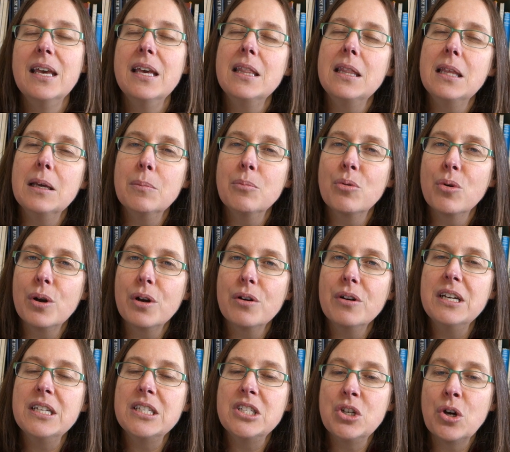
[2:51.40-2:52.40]
The
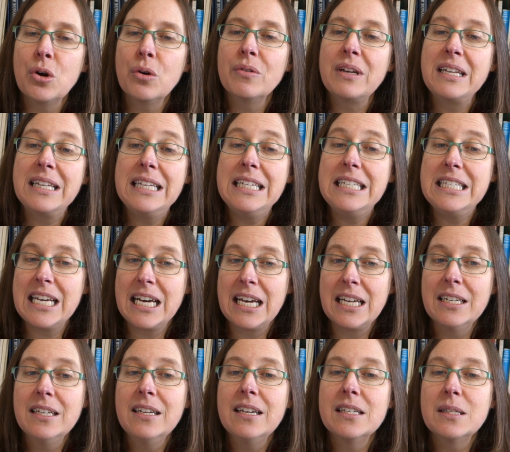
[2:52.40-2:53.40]
embroidery is not really
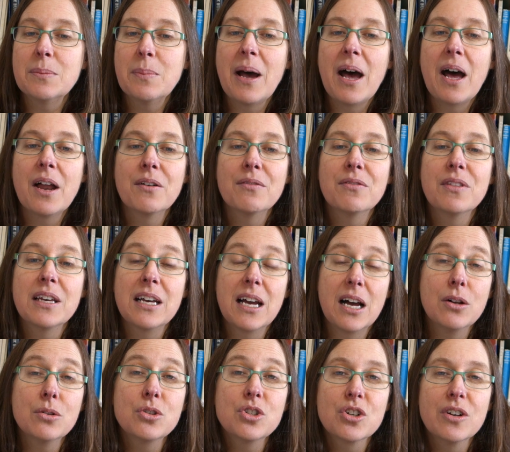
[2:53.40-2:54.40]
done as part of the
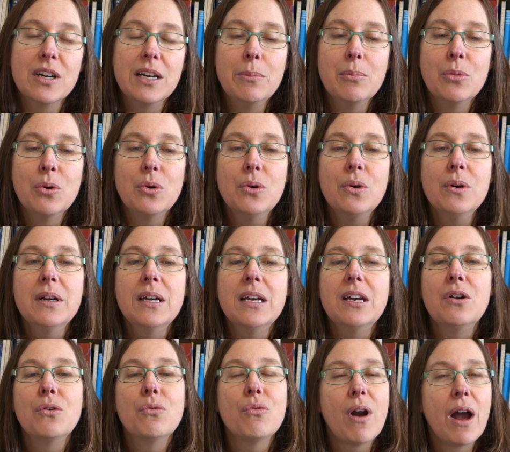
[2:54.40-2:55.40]
culture anymore,
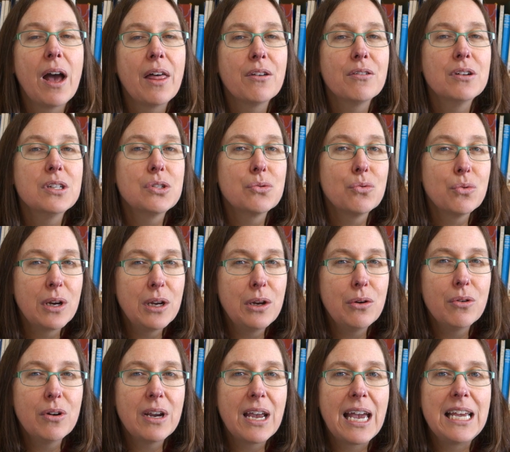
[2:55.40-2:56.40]
rather it's
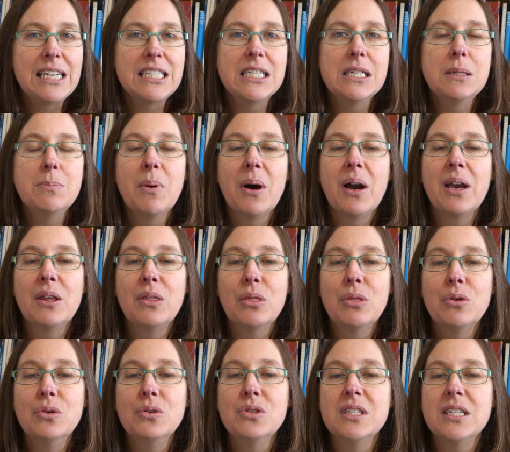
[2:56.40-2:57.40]
recreated by
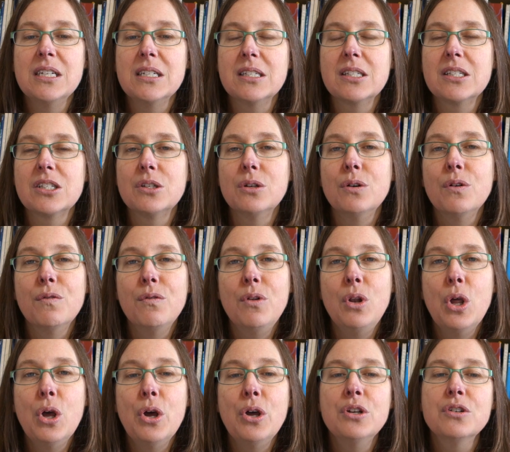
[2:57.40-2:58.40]
enthusiasts who have
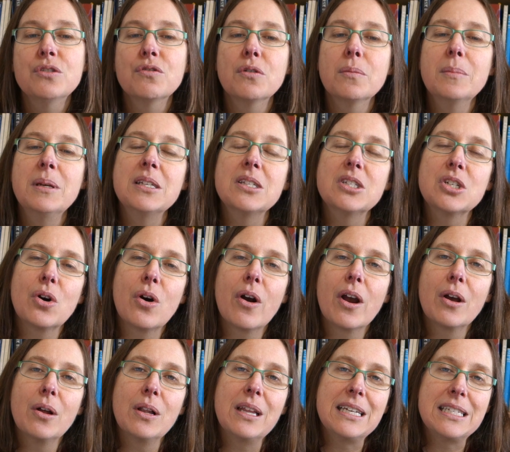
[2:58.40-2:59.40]
learned from
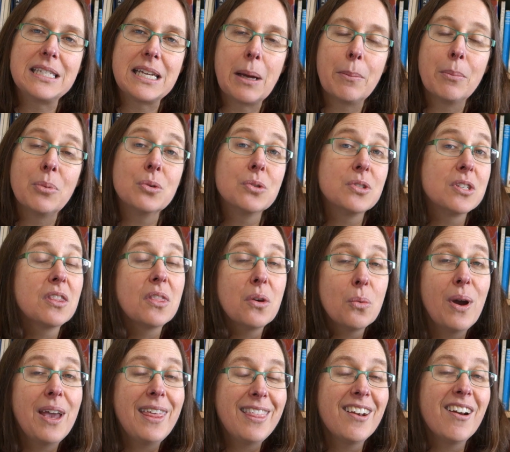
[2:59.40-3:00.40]
historical examples the
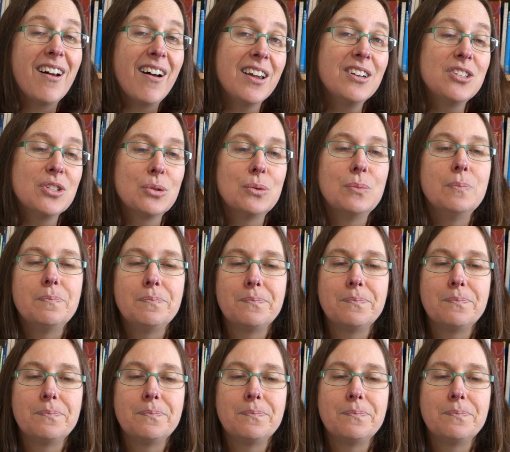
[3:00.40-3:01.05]
way that I do.